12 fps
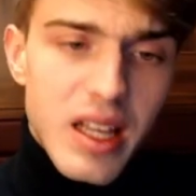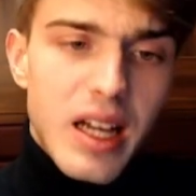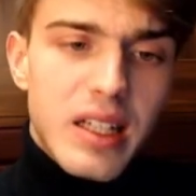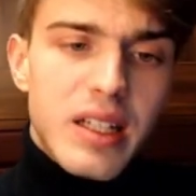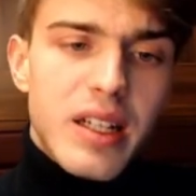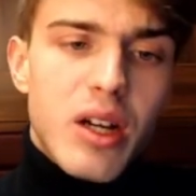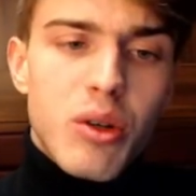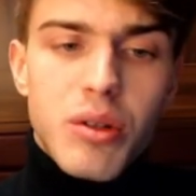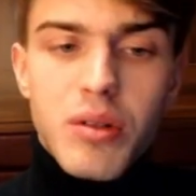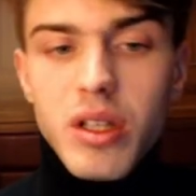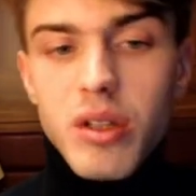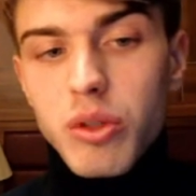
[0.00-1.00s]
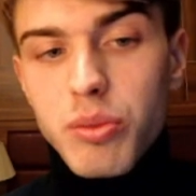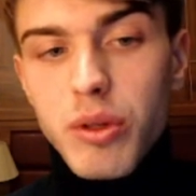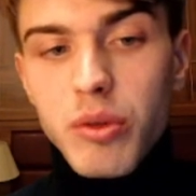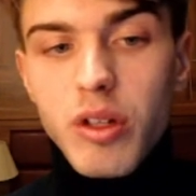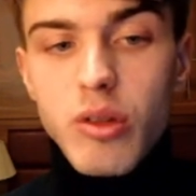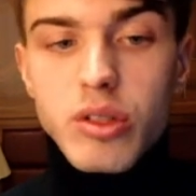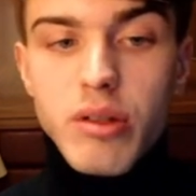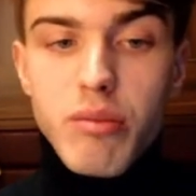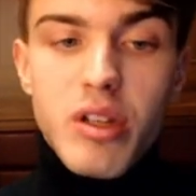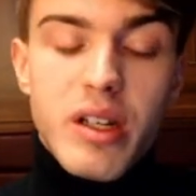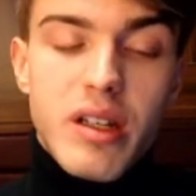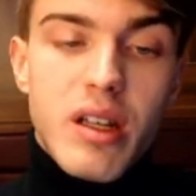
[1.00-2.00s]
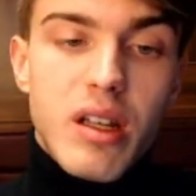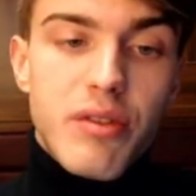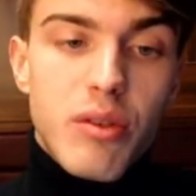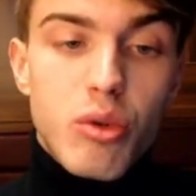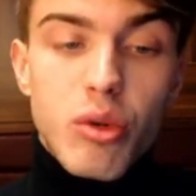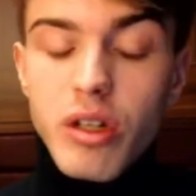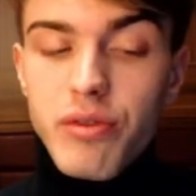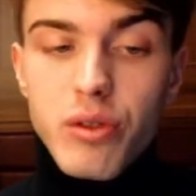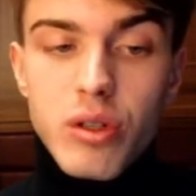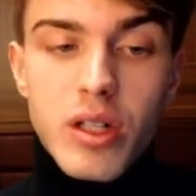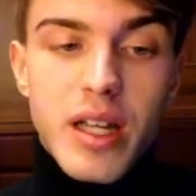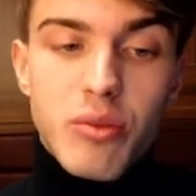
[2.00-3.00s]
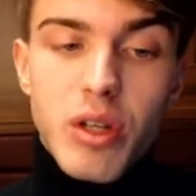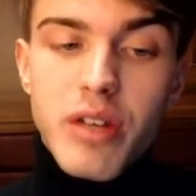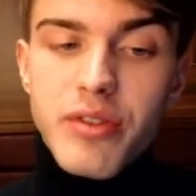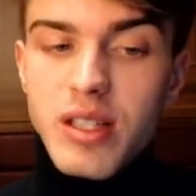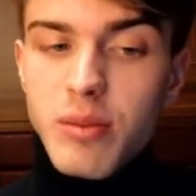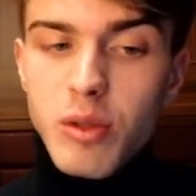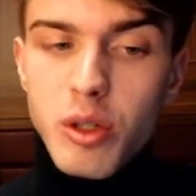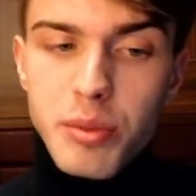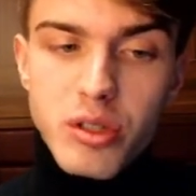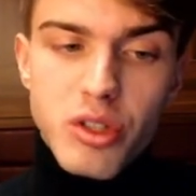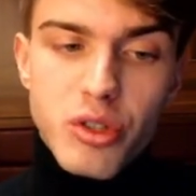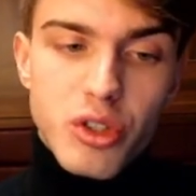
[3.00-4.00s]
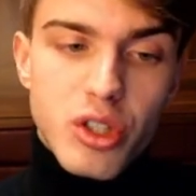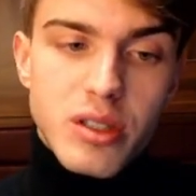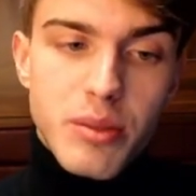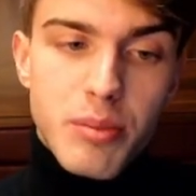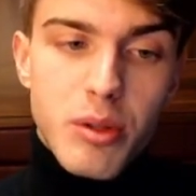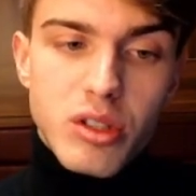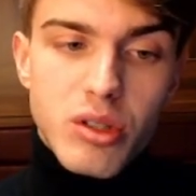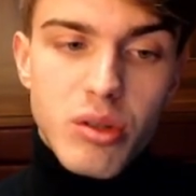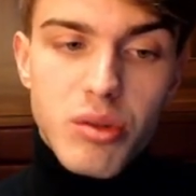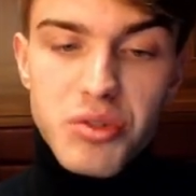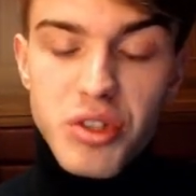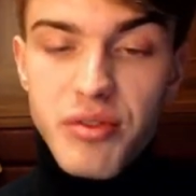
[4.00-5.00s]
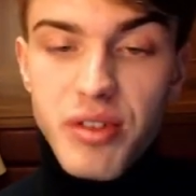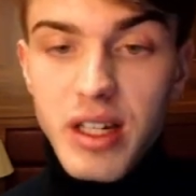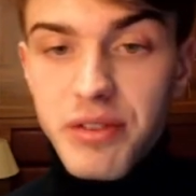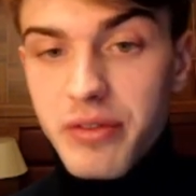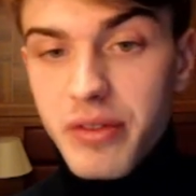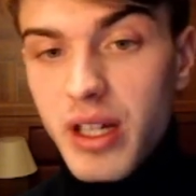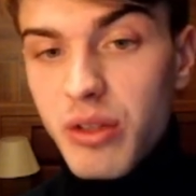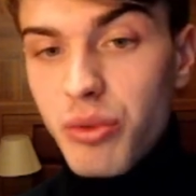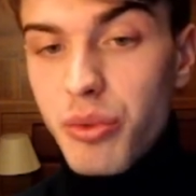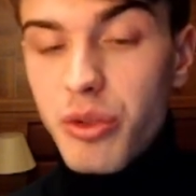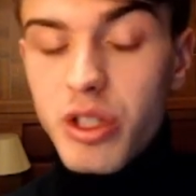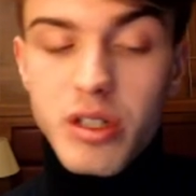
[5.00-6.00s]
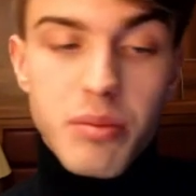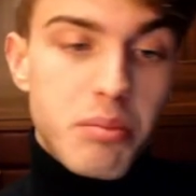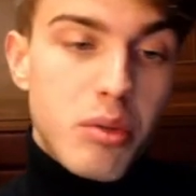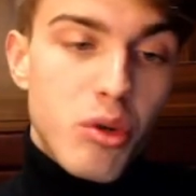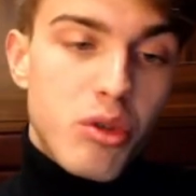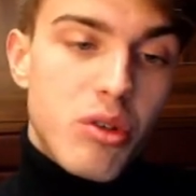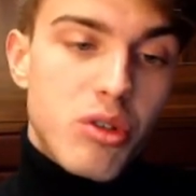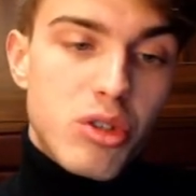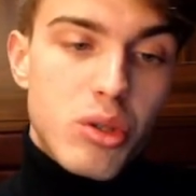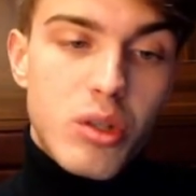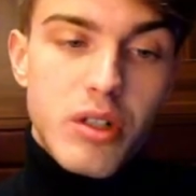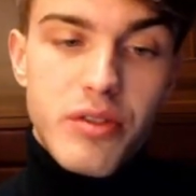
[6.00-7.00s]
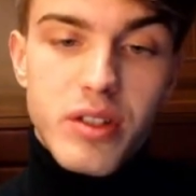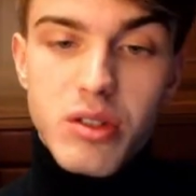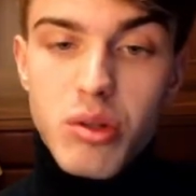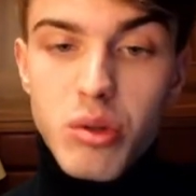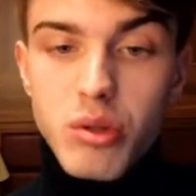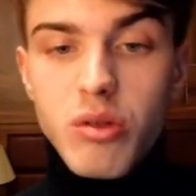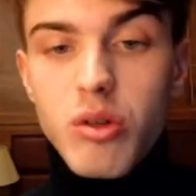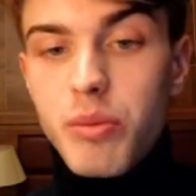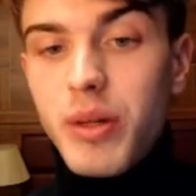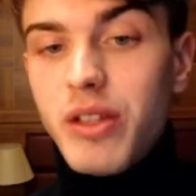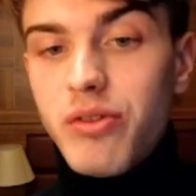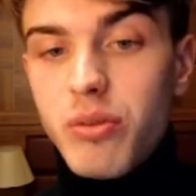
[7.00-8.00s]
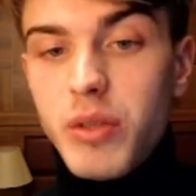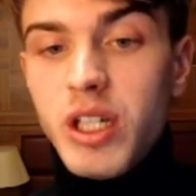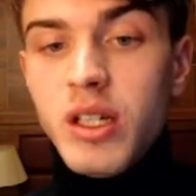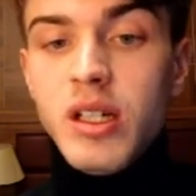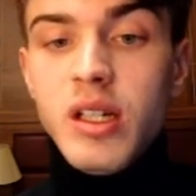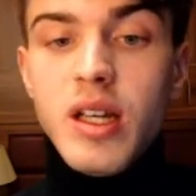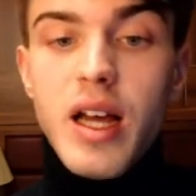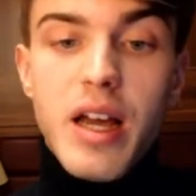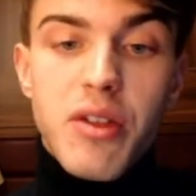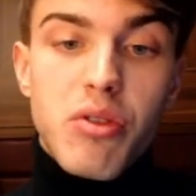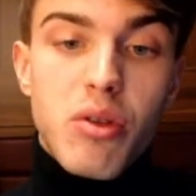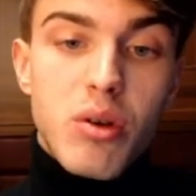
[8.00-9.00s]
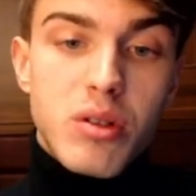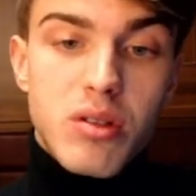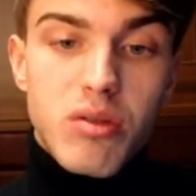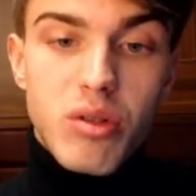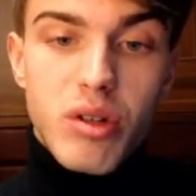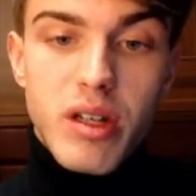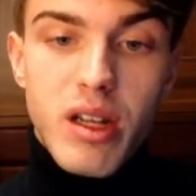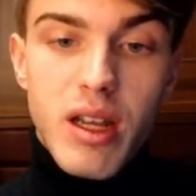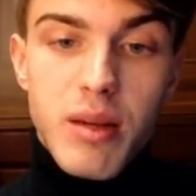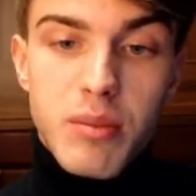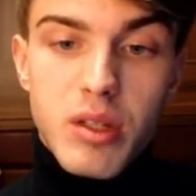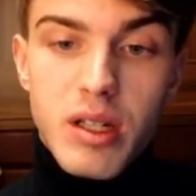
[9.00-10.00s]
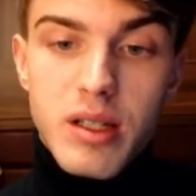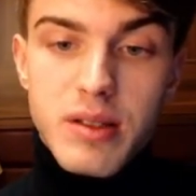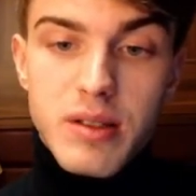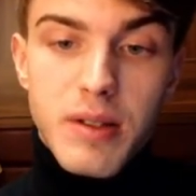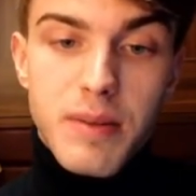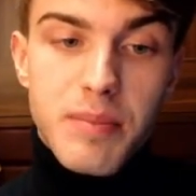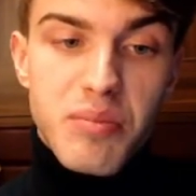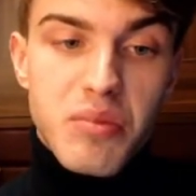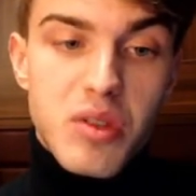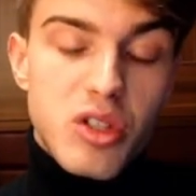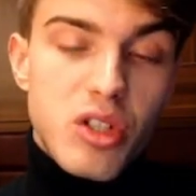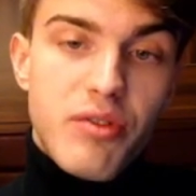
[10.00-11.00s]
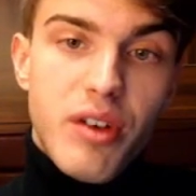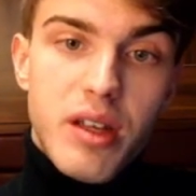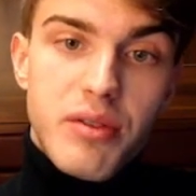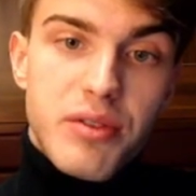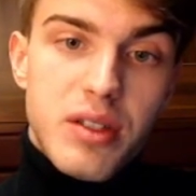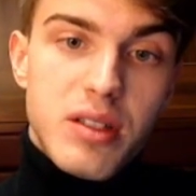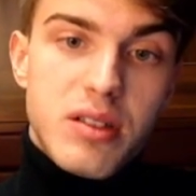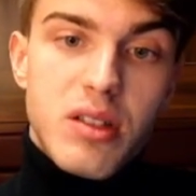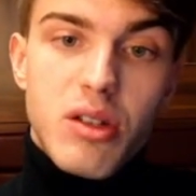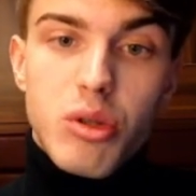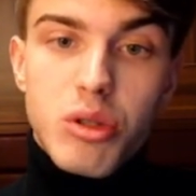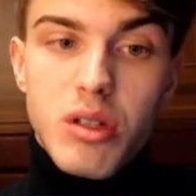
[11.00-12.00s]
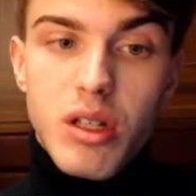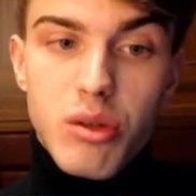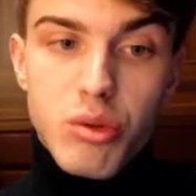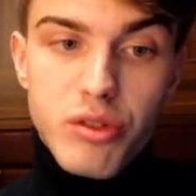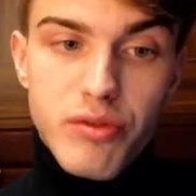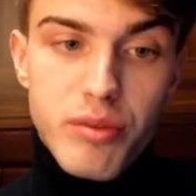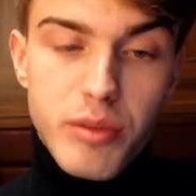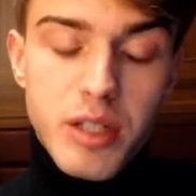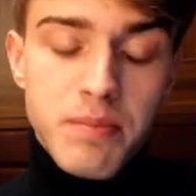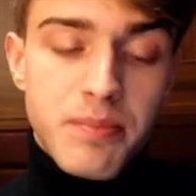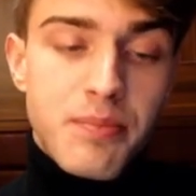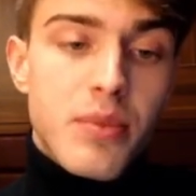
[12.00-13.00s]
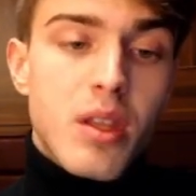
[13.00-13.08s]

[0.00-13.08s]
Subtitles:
Now he would probably go something like king rook e4, and we have a similar position, just the pawn is not on g5, and we were both not sure if it's good or bad for me. I thought during the game that g5 is a good inclusion for me.